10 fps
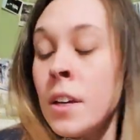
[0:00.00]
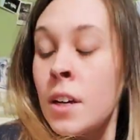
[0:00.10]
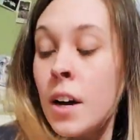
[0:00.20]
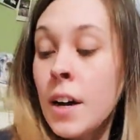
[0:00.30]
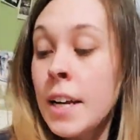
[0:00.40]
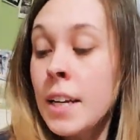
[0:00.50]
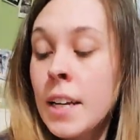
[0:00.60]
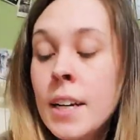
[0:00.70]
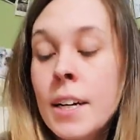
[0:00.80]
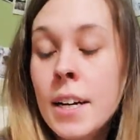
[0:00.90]
All right.
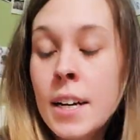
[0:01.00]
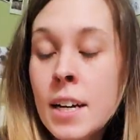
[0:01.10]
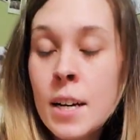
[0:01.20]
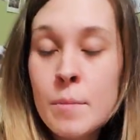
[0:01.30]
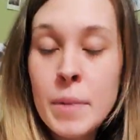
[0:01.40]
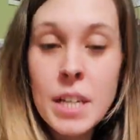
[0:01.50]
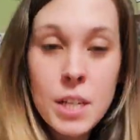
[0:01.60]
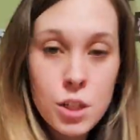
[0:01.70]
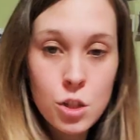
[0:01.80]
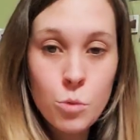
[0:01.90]

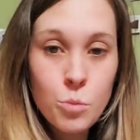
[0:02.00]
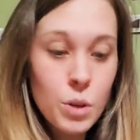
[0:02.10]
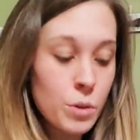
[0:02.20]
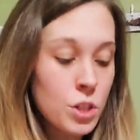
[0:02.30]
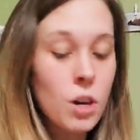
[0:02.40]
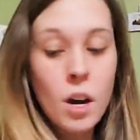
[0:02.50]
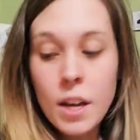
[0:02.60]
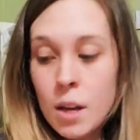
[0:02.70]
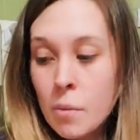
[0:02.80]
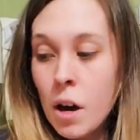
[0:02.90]
So we were
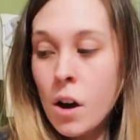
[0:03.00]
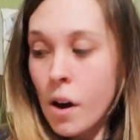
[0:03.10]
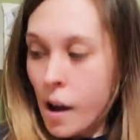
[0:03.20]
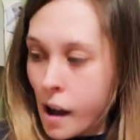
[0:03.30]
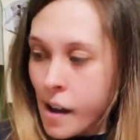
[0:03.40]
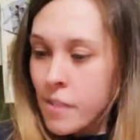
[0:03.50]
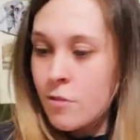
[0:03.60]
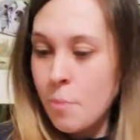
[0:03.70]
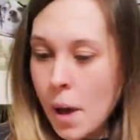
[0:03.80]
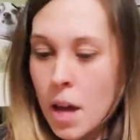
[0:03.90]
talking about how
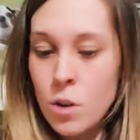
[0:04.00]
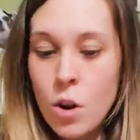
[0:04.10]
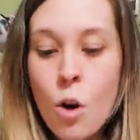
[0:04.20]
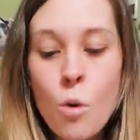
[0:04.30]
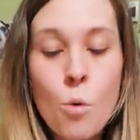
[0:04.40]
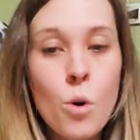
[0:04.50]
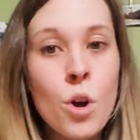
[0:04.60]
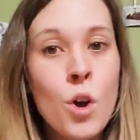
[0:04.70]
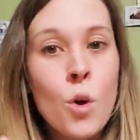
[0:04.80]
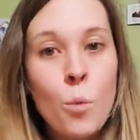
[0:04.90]
I've been
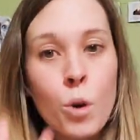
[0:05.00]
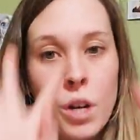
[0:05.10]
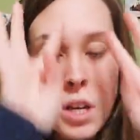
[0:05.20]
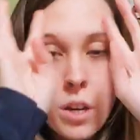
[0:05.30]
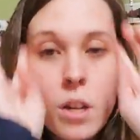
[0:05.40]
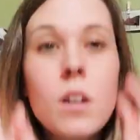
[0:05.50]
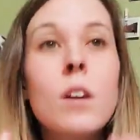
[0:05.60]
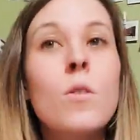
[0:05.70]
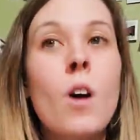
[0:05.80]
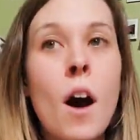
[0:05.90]
working
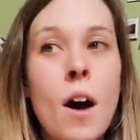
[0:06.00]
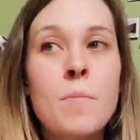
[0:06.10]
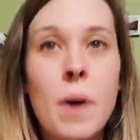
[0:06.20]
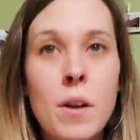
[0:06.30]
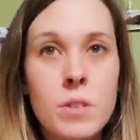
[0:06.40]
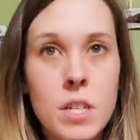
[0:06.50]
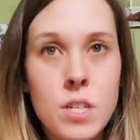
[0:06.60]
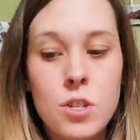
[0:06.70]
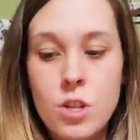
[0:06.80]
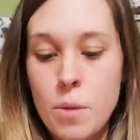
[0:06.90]
on my
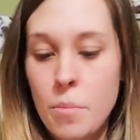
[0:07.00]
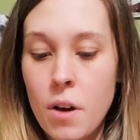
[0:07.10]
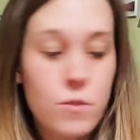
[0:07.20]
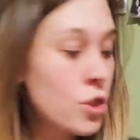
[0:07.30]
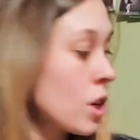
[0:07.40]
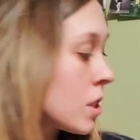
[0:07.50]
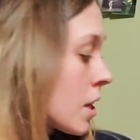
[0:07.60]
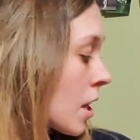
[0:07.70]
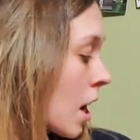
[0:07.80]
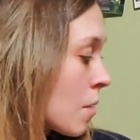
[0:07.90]
relationship of
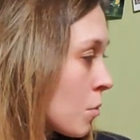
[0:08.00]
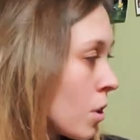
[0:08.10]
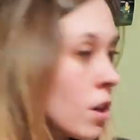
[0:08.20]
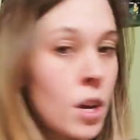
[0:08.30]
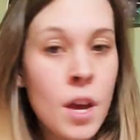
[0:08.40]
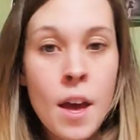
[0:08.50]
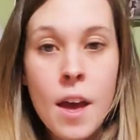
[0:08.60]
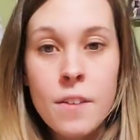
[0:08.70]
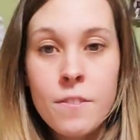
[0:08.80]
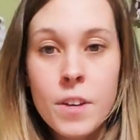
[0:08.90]
trusting God more
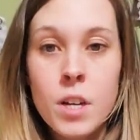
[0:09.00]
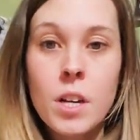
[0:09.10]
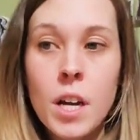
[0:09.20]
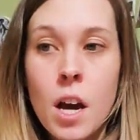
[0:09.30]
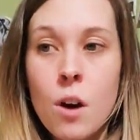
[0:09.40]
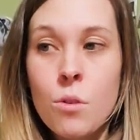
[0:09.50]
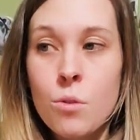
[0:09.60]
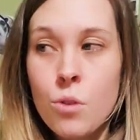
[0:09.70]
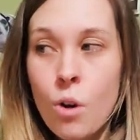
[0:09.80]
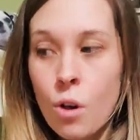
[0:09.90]
and figuring
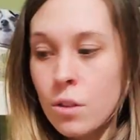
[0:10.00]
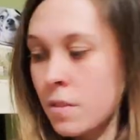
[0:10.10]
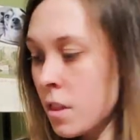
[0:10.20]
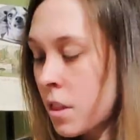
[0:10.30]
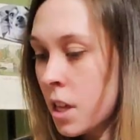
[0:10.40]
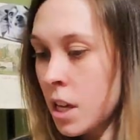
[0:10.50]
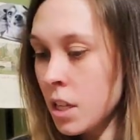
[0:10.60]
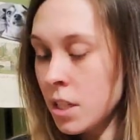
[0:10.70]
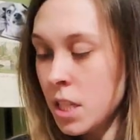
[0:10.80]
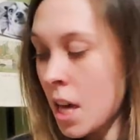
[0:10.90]
out all of the
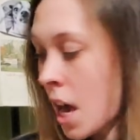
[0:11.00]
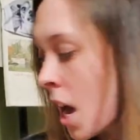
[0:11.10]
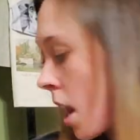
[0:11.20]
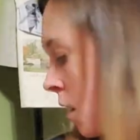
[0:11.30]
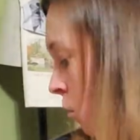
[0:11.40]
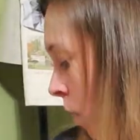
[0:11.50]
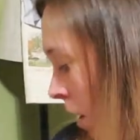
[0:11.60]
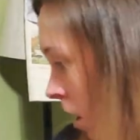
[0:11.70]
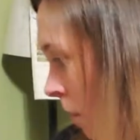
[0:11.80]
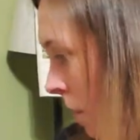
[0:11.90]
things that
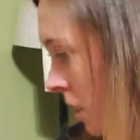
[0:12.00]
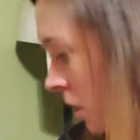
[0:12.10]
what am I